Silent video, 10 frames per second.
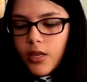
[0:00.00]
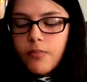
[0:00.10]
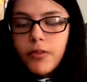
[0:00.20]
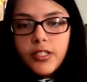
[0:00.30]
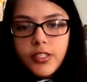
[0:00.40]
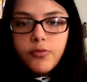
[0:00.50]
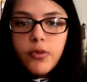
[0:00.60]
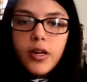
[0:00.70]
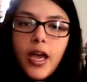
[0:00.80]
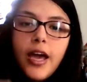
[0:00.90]
But this
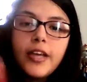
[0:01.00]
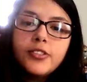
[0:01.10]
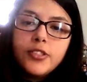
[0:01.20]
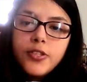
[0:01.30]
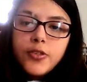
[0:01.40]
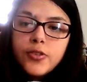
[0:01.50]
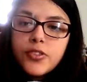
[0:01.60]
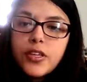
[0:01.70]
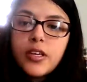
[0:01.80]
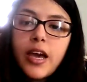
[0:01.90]
one, I do
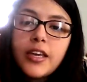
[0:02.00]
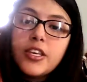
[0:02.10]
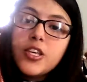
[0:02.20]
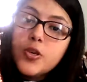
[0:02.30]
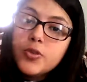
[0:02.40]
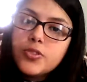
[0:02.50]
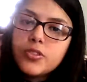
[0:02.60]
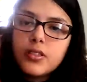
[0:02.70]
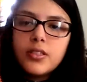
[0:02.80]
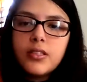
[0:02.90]
use it. I
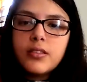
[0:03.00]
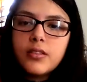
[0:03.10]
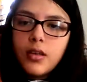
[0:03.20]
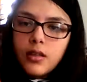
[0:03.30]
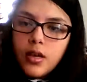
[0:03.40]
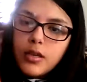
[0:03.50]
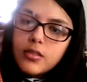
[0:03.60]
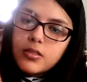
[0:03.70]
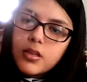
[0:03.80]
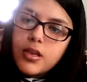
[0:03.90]
used it a
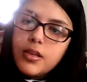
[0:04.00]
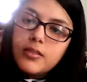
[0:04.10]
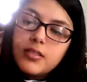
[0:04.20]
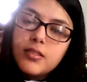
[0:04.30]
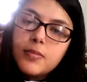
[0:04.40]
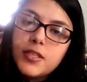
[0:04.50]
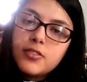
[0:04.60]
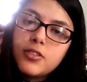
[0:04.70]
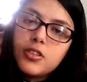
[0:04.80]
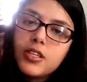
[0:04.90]
lot this
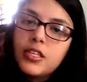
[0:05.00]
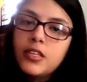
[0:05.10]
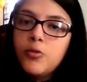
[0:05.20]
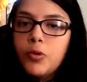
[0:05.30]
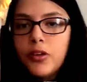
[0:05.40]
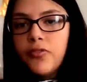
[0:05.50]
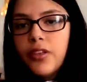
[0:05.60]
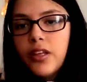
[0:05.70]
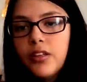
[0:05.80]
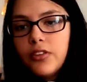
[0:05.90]
semester in one of
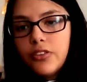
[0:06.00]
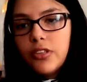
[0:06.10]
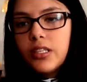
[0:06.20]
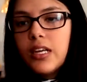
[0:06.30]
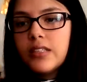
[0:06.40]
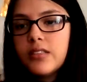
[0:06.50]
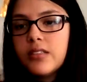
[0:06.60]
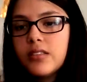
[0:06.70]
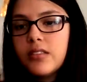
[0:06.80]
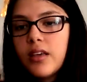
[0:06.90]
the literature
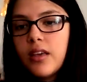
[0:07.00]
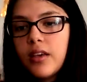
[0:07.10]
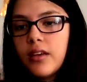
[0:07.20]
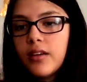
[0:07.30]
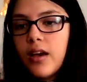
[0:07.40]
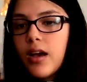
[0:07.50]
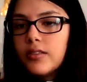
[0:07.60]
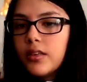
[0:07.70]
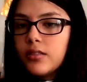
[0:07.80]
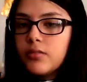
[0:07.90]
classes. And
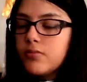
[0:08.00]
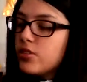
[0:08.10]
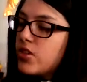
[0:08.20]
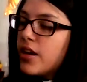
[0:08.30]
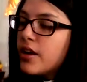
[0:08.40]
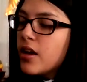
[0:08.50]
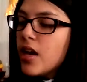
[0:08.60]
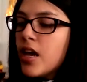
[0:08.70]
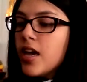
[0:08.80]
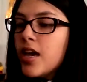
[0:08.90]
as I said,
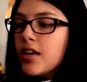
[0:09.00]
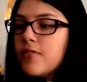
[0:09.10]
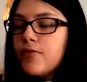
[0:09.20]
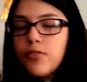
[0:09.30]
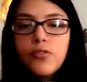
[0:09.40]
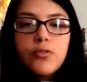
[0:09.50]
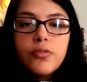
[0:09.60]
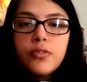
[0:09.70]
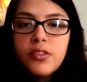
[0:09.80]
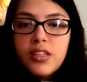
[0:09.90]
if you
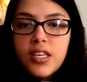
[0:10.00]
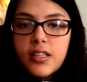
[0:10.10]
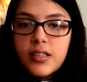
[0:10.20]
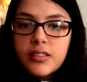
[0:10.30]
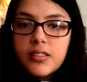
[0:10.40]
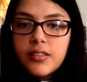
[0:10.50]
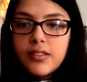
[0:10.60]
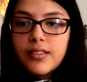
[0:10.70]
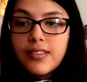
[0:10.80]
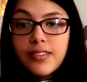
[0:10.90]
need
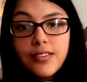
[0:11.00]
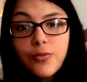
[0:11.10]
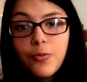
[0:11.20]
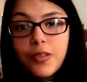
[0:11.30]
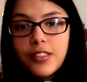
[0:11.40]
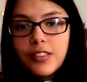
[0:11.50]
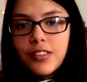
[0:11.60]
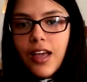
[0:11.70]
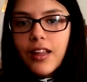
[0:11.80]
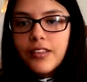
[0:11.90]
assistance with
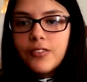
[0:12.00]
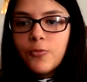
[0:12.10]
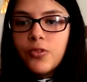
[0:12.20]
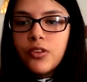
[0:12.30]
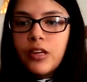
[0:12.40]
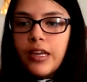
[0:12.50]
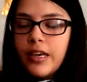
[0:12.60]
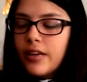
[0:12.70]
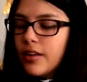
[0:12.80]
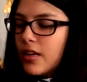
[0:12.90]
Alice in Wonderland